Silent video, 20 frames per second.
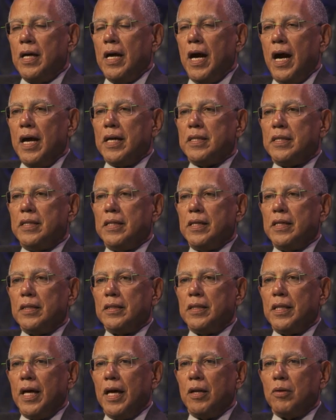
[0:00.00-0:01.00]
I
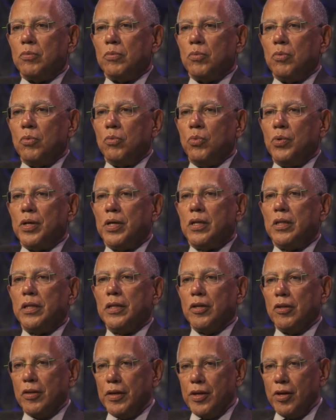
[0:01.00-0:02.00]
think that we
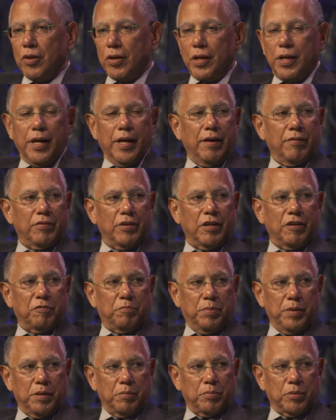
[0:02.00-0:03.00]
clearly are going to have enough
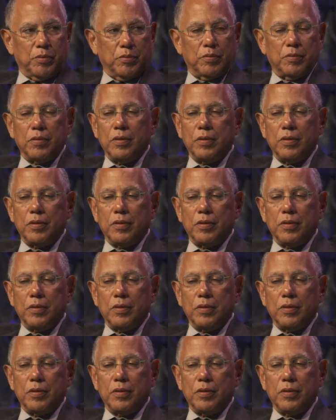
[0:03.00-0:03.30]
people.